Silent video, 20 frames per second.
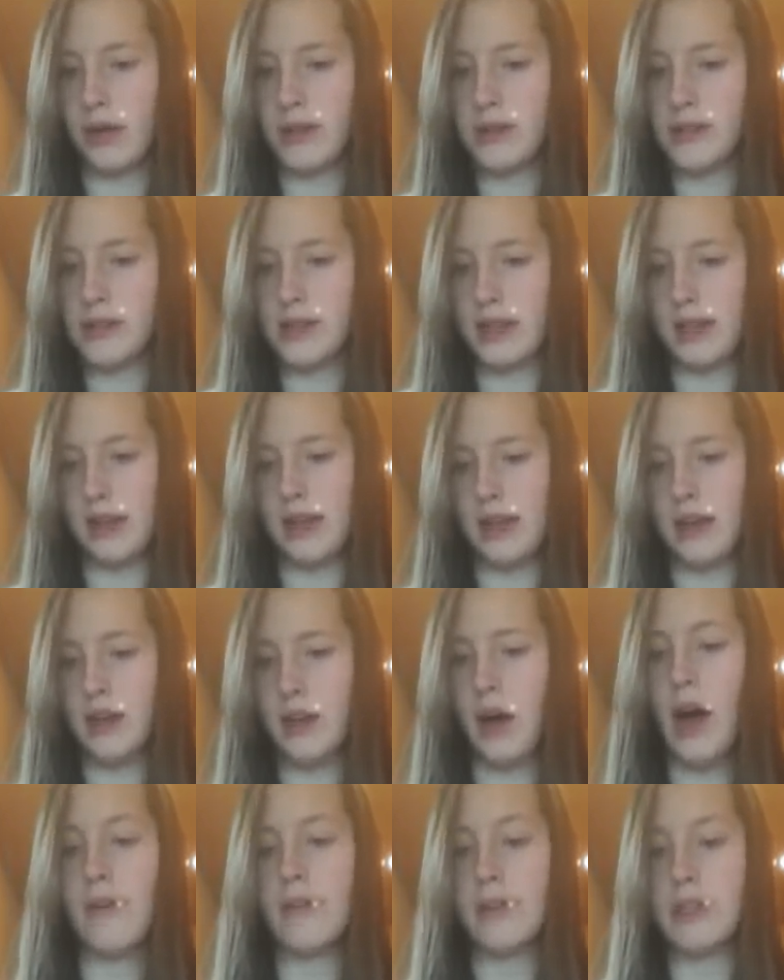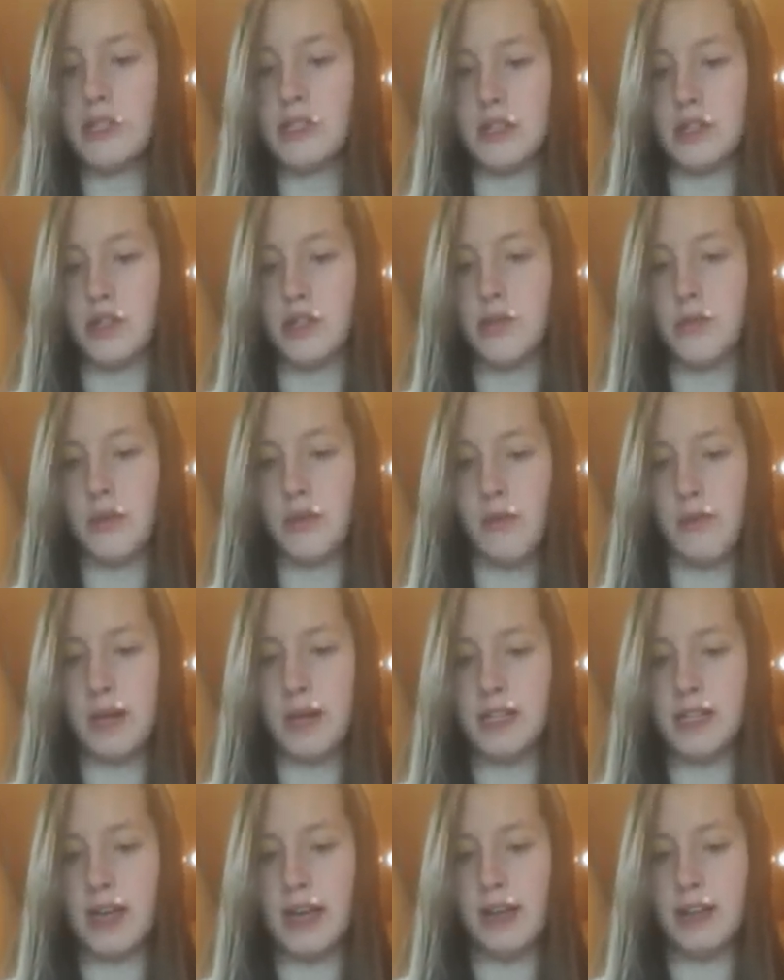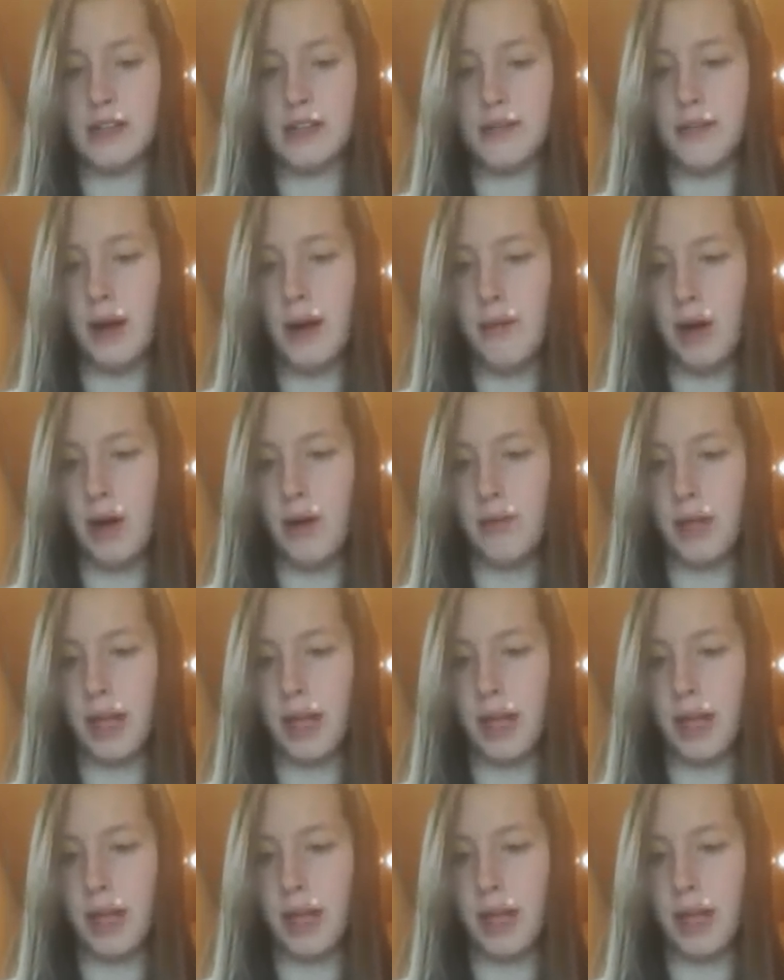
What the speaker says: Said Nia, obviously assuming from my silence that my mom,